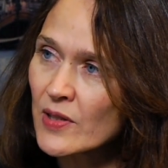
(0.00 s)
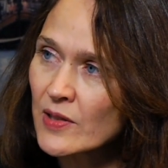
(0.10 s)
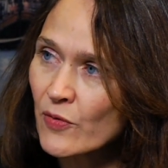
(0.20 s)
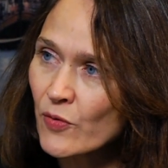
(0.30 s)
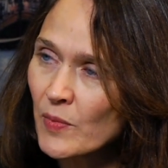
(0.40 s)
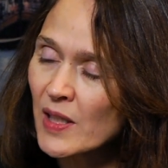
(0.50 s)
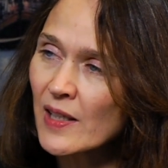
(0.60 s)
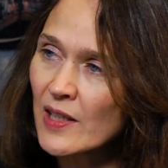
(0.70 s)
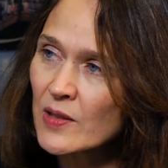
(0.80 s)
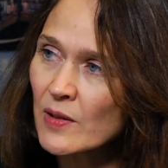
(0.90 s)
So for me,
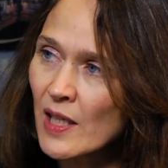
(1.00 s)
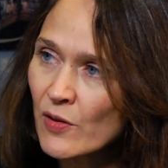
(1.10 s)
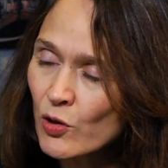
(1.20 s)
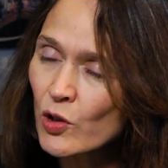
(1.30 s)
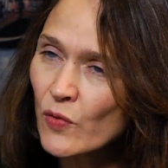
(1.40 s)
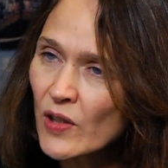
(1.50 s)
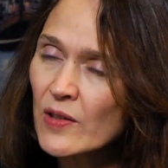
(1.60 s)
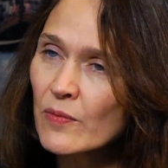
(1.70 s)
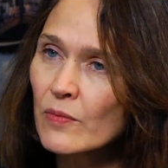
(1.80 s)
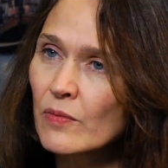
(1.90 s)

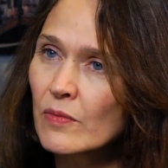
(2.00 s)
ethnography